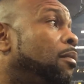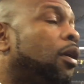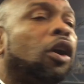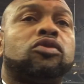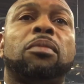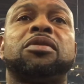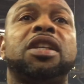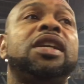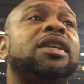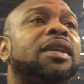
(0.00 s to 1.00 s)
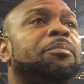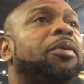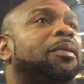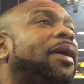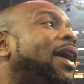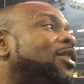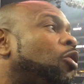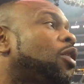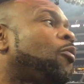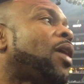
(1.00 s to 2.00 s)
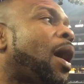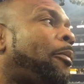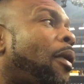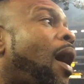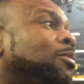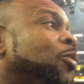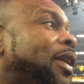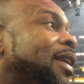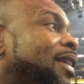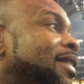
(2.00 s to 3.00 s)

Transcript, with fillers: Because Triple G put them hands on you, we have a problem with it.